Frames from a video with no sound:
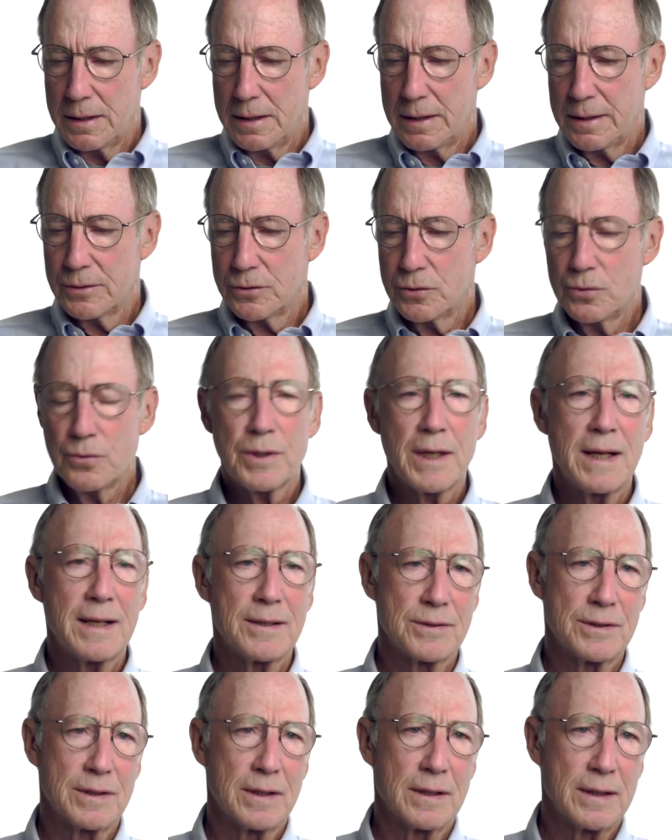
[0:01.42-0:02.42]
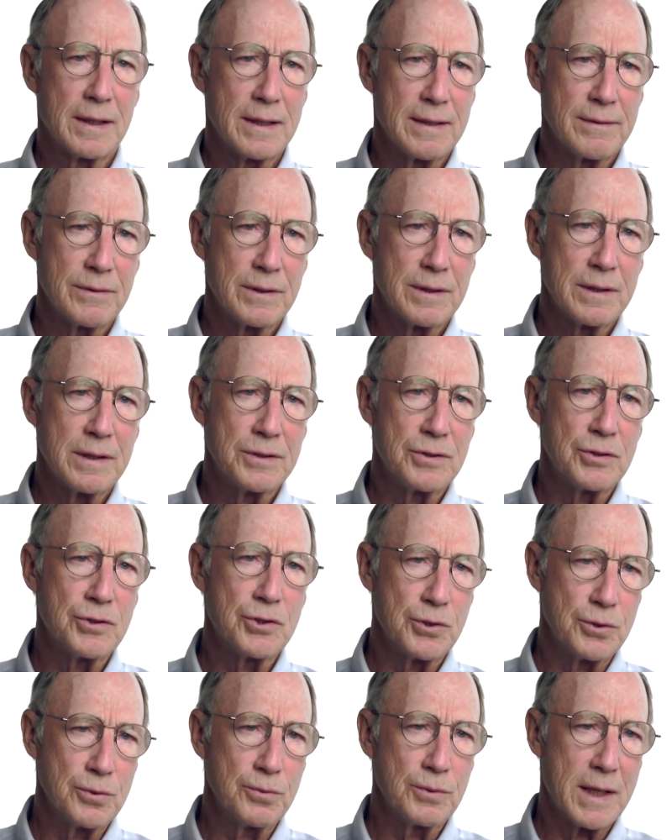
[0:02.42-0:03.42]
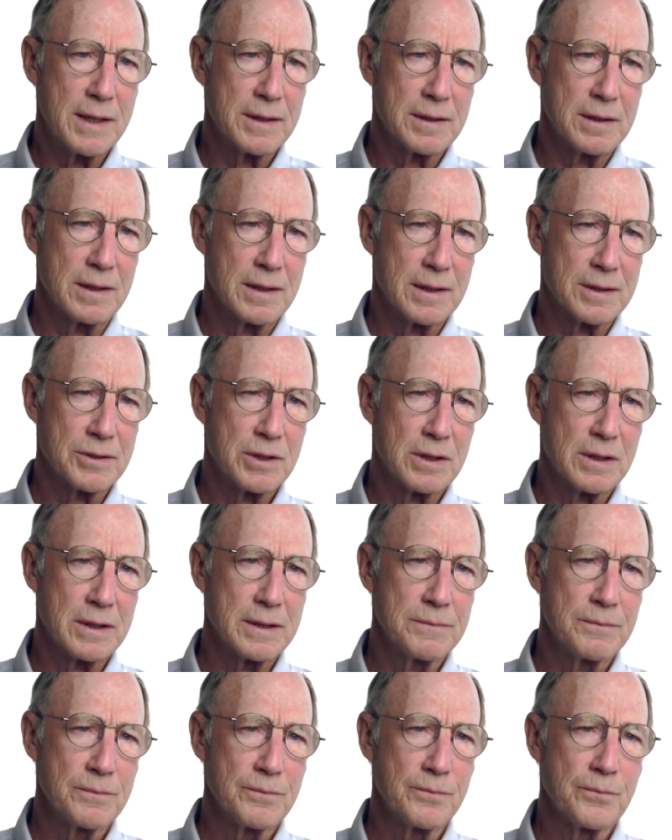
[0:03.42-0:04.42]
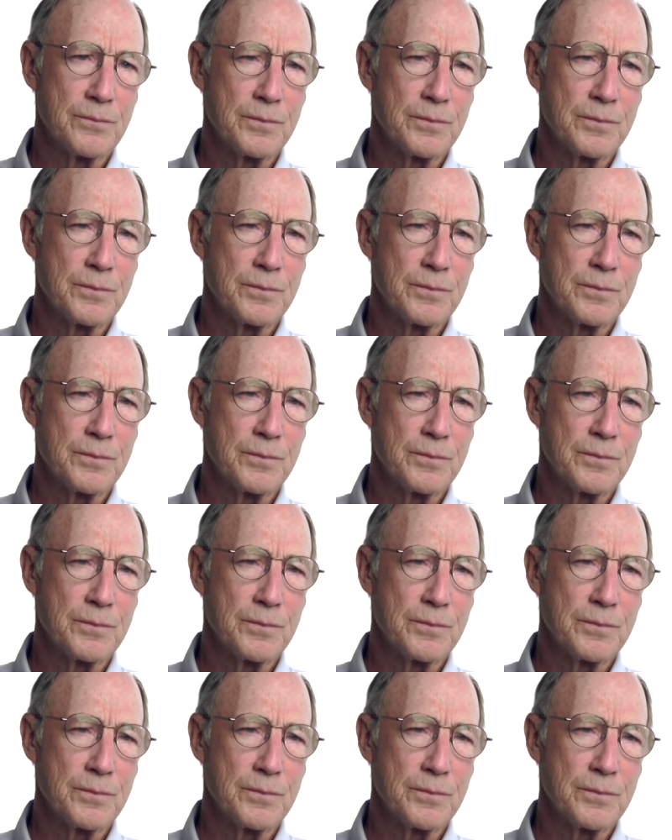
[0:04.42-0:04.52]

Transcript: In 2011, in June, actually,